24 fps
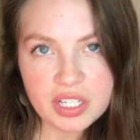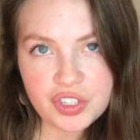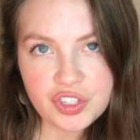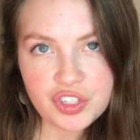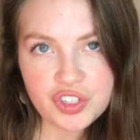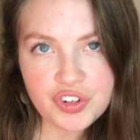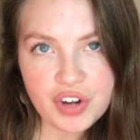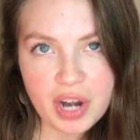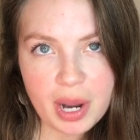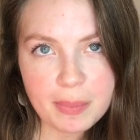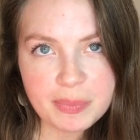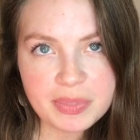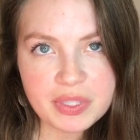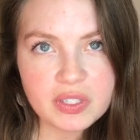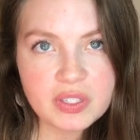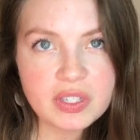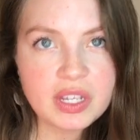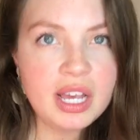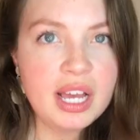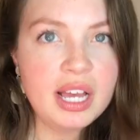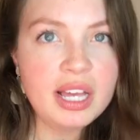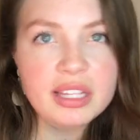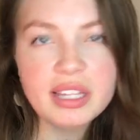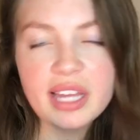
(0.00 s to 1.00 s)
strips.
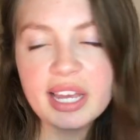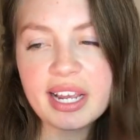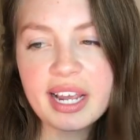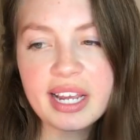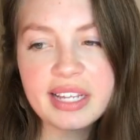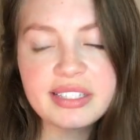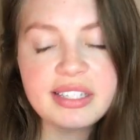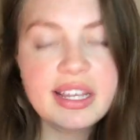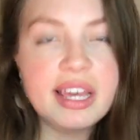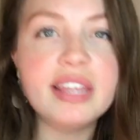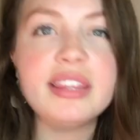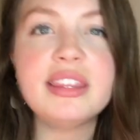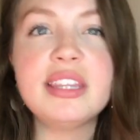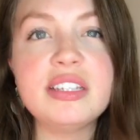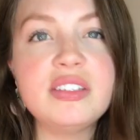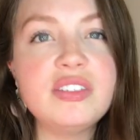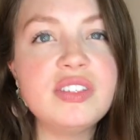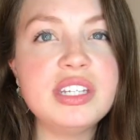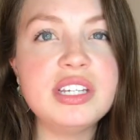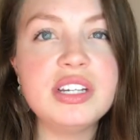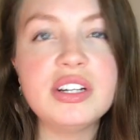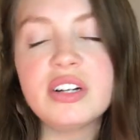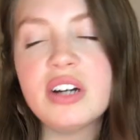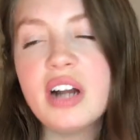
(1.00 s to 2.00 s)
Like I said,
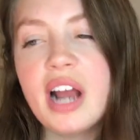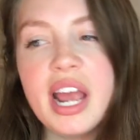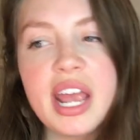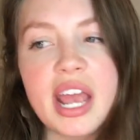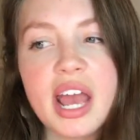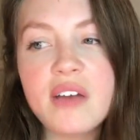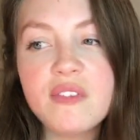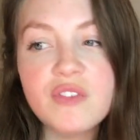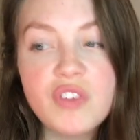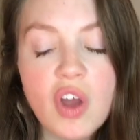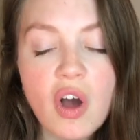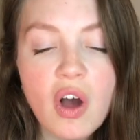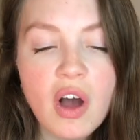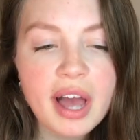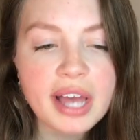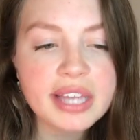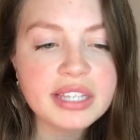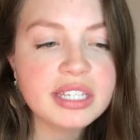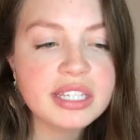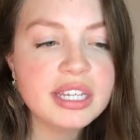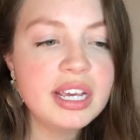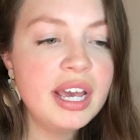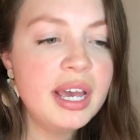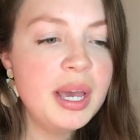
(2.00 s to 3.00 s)
this year I have
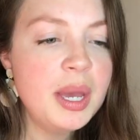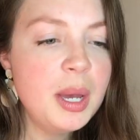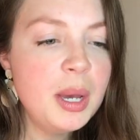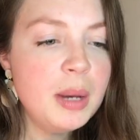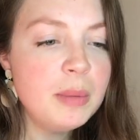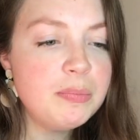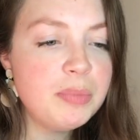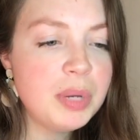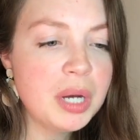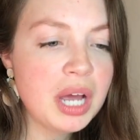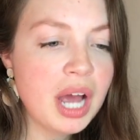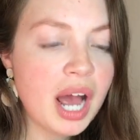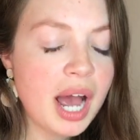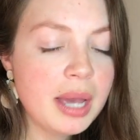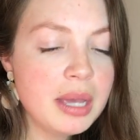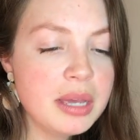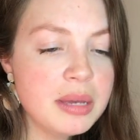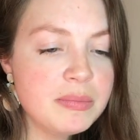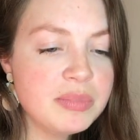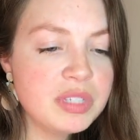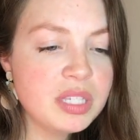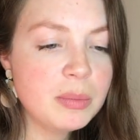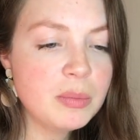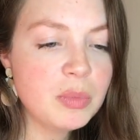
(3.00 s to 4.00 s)
not, but I
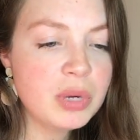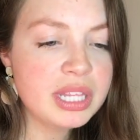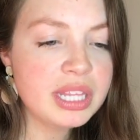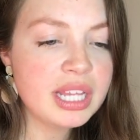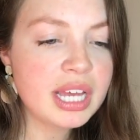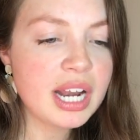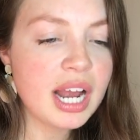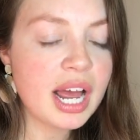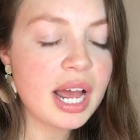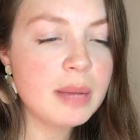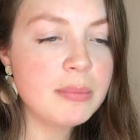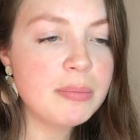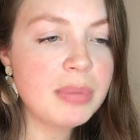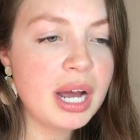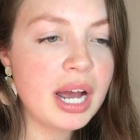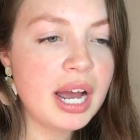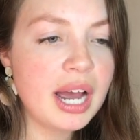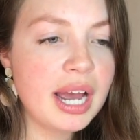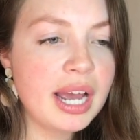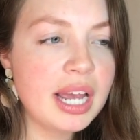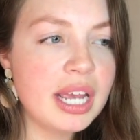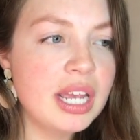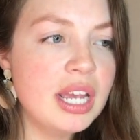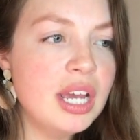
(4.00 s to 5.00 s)
am someone that I
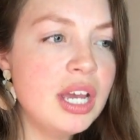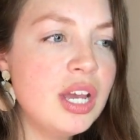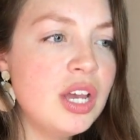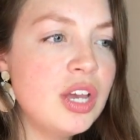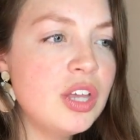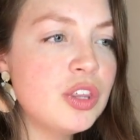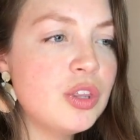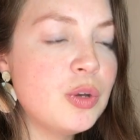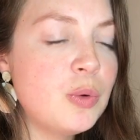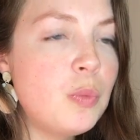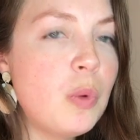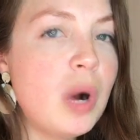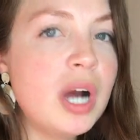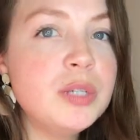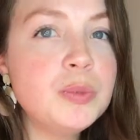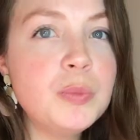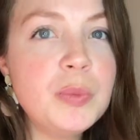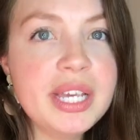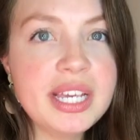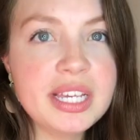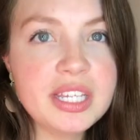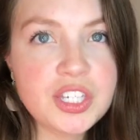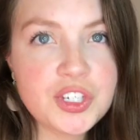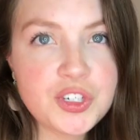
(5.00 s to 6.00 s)
buy the one
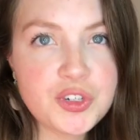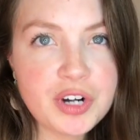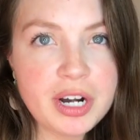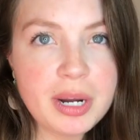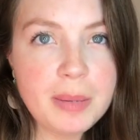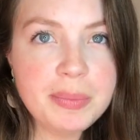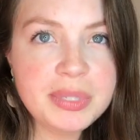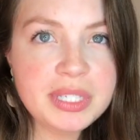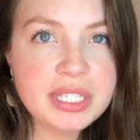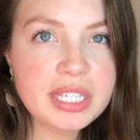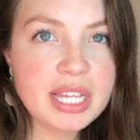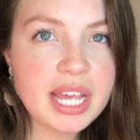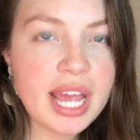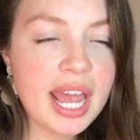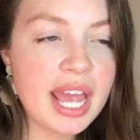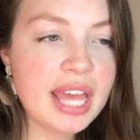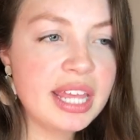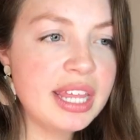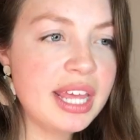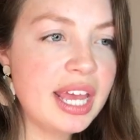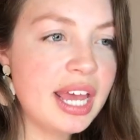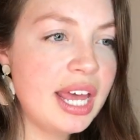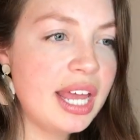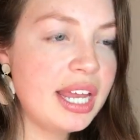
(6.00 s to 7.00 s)
week strips
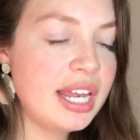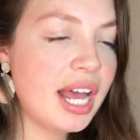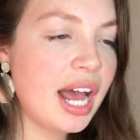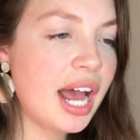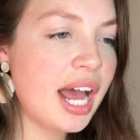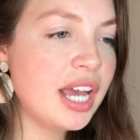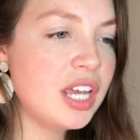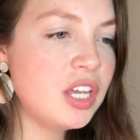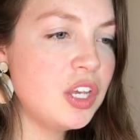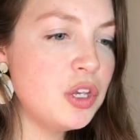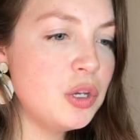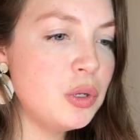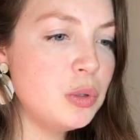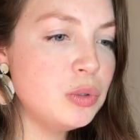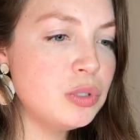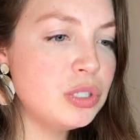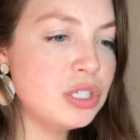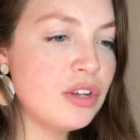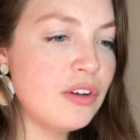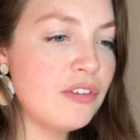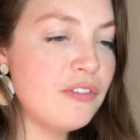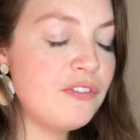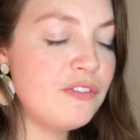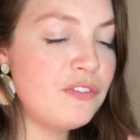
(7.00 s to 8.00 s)
and then I use
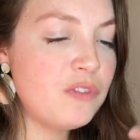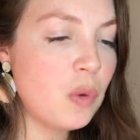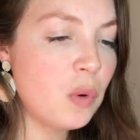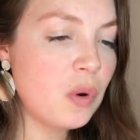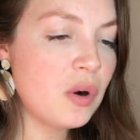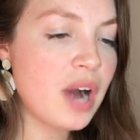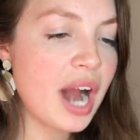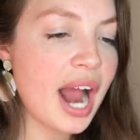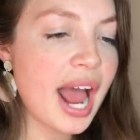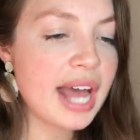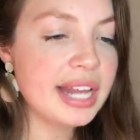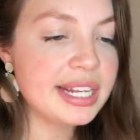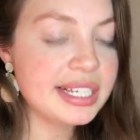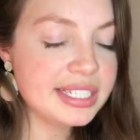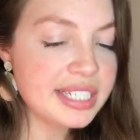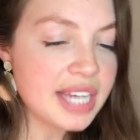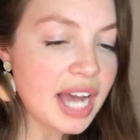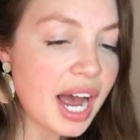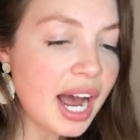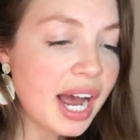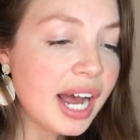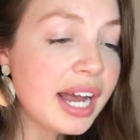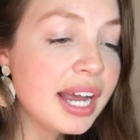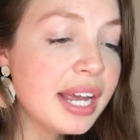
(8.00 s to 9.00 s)
four at a
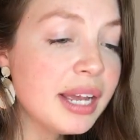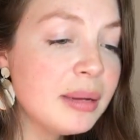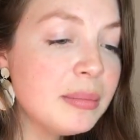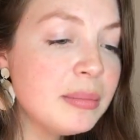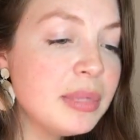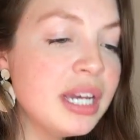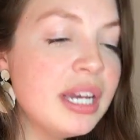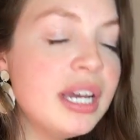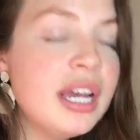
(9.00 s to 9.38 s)
time